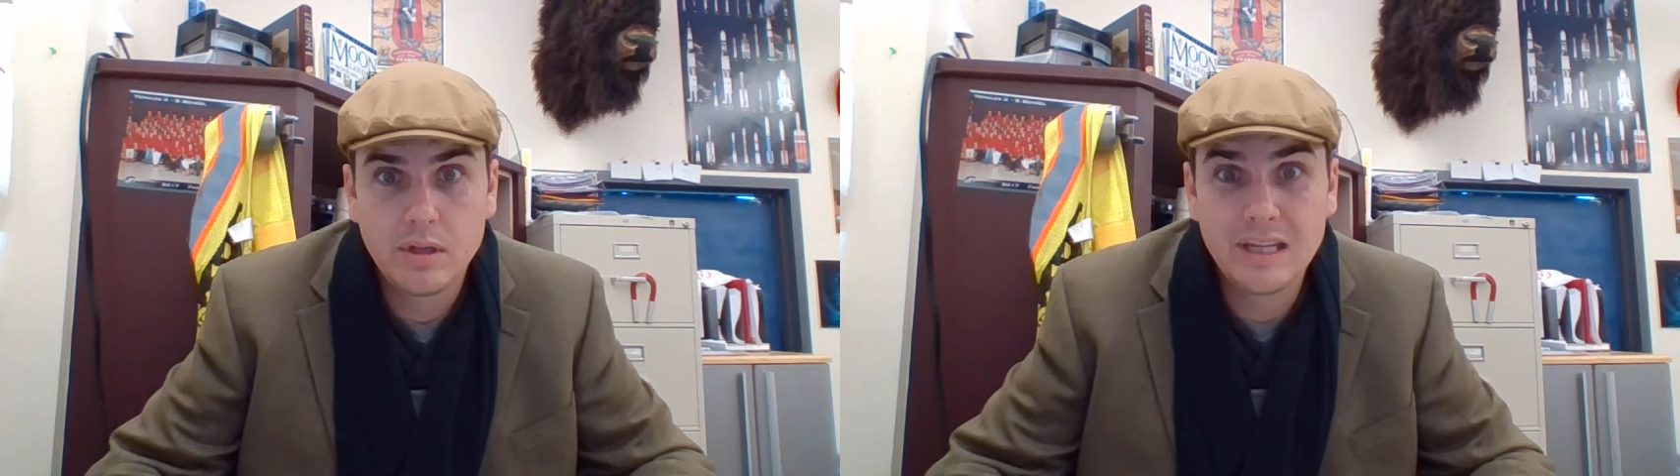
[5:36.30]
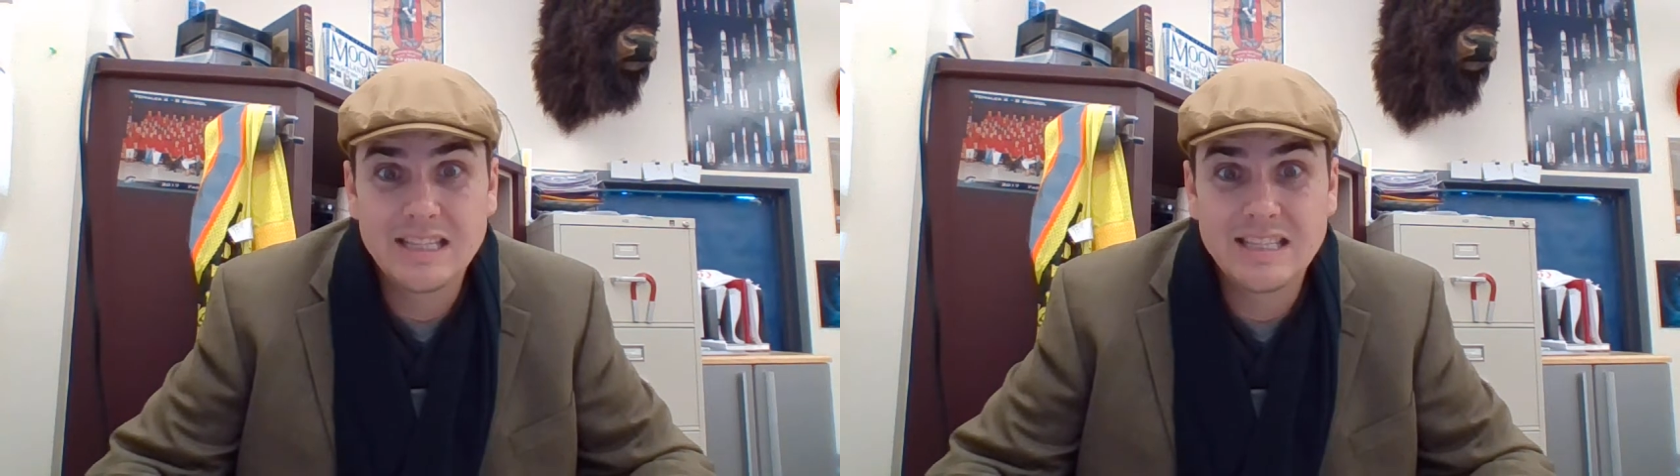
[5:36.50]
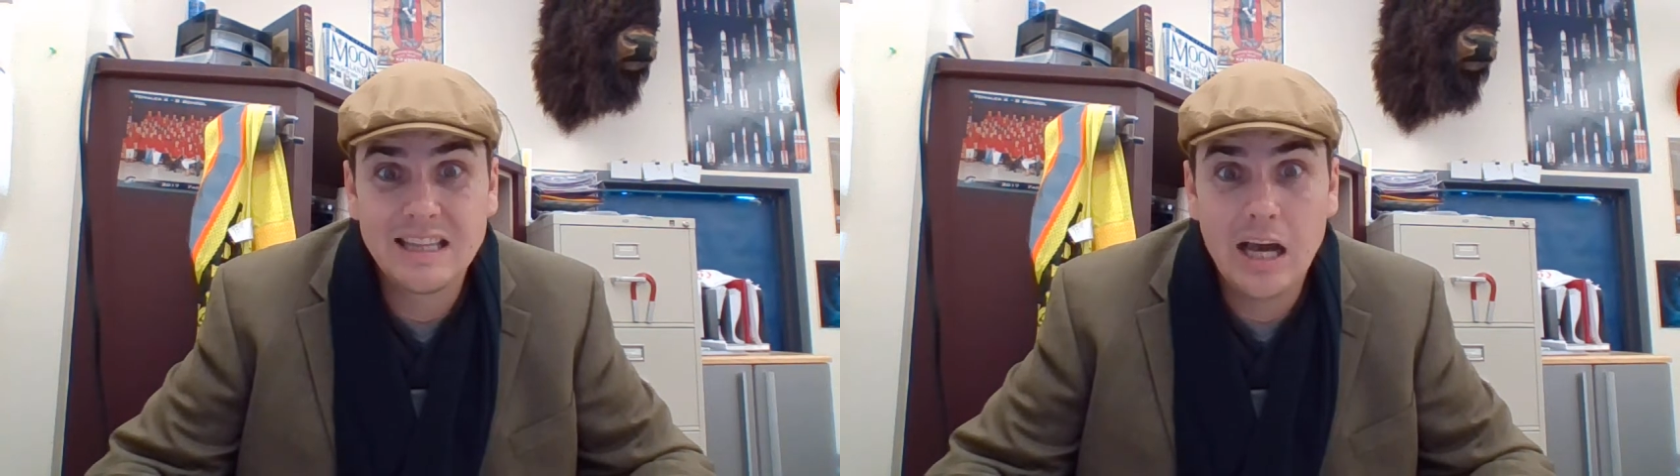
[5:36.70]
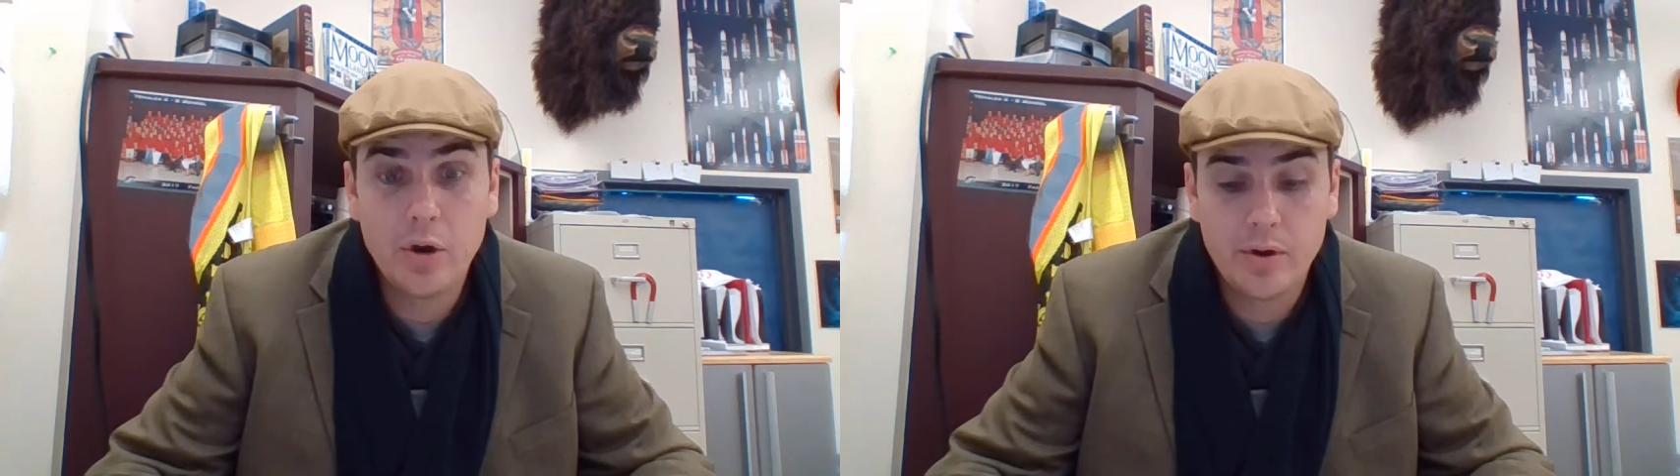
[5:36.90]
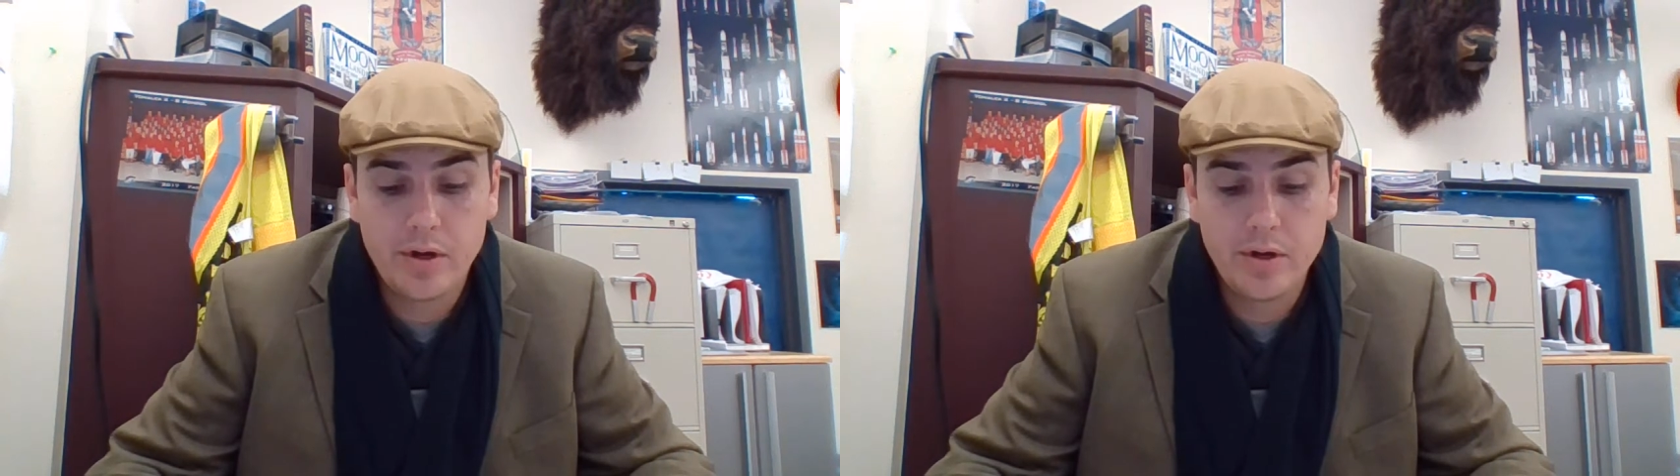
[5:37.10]
gets
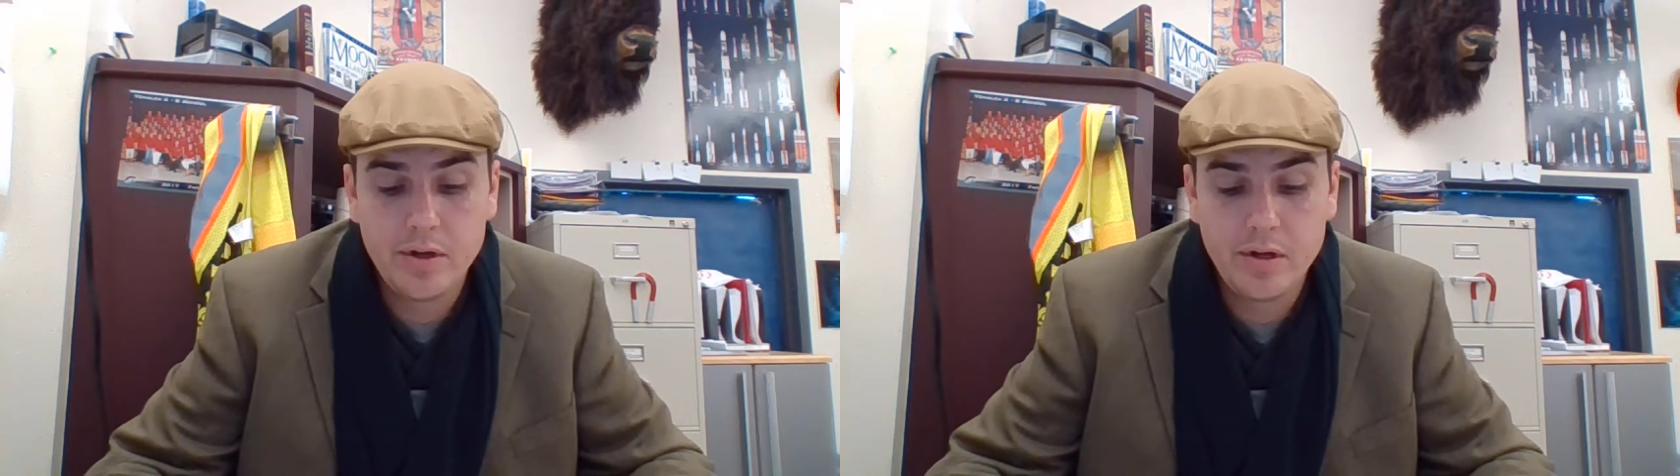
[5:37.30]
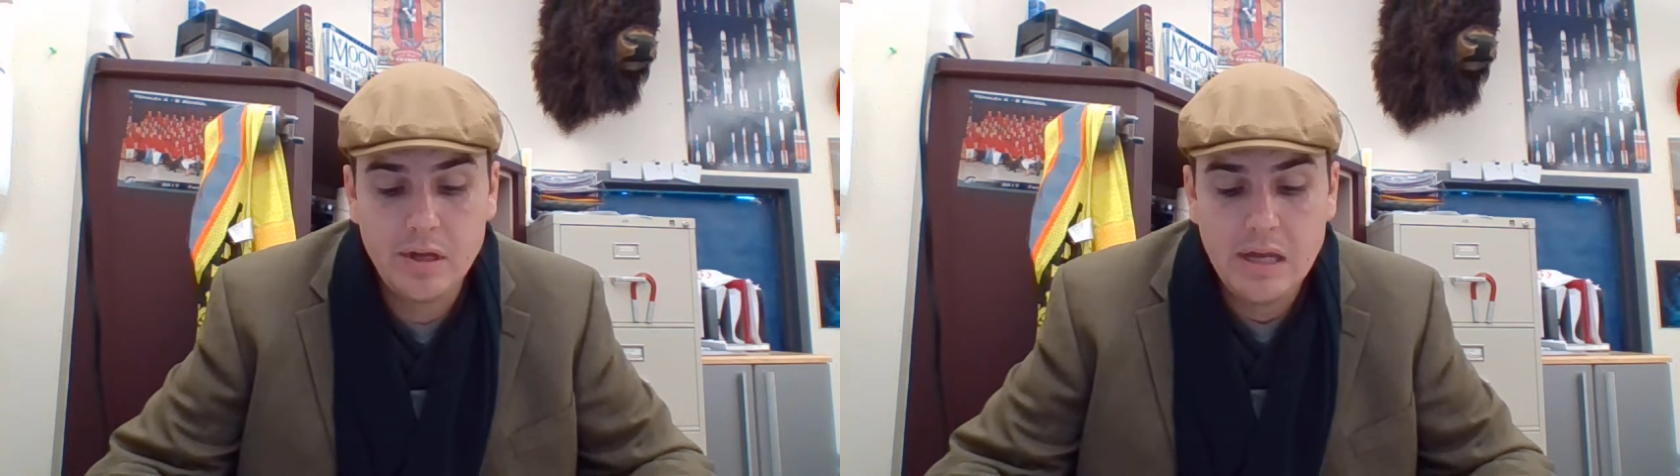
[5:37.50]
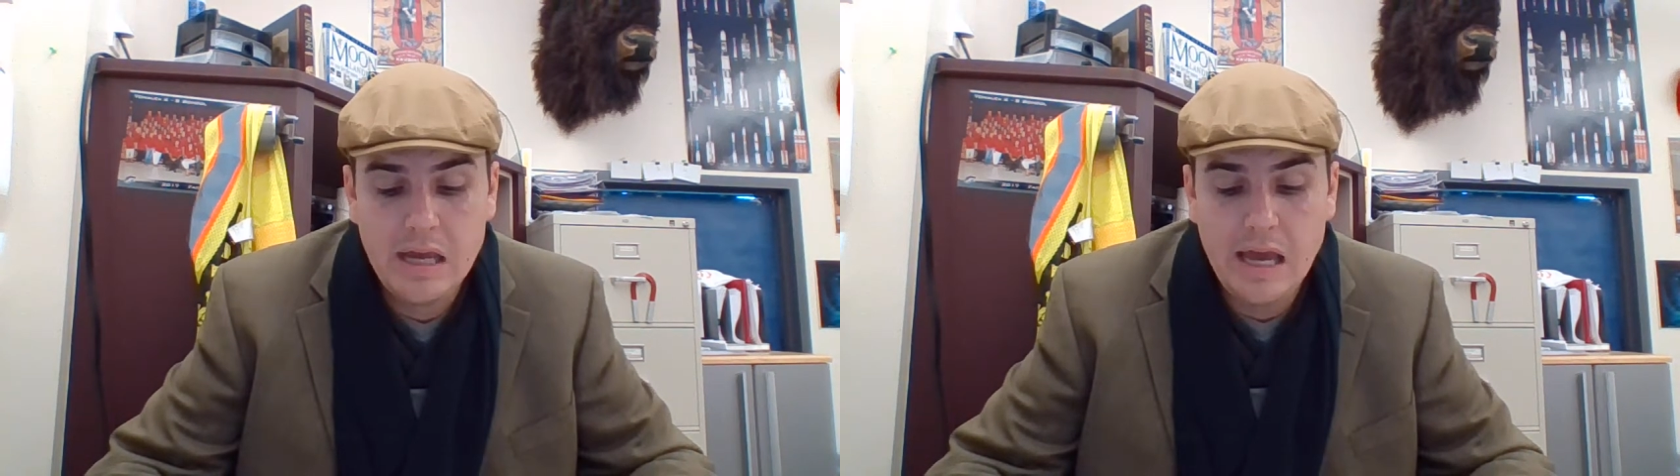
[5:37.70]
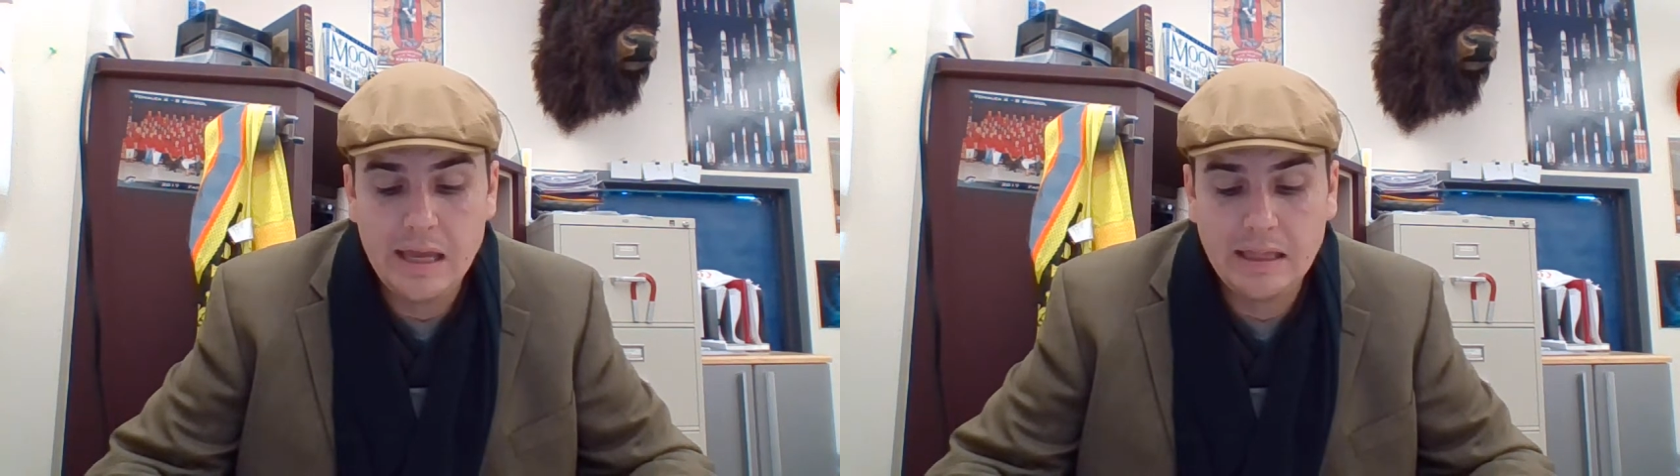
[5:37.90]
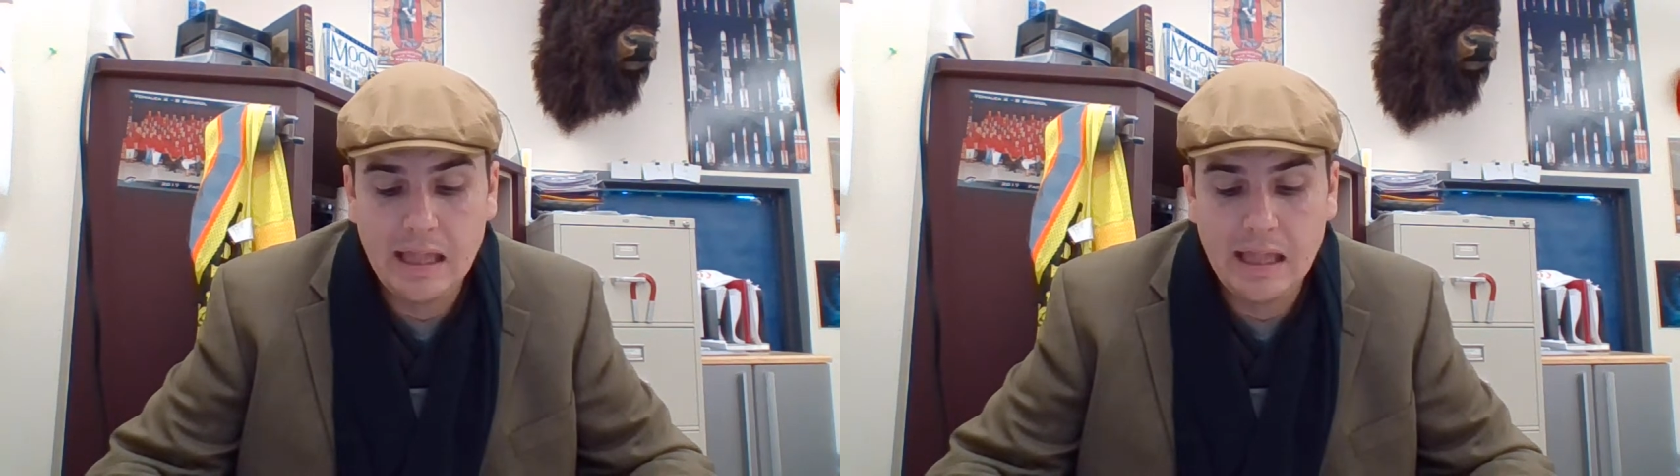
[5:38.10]
louder and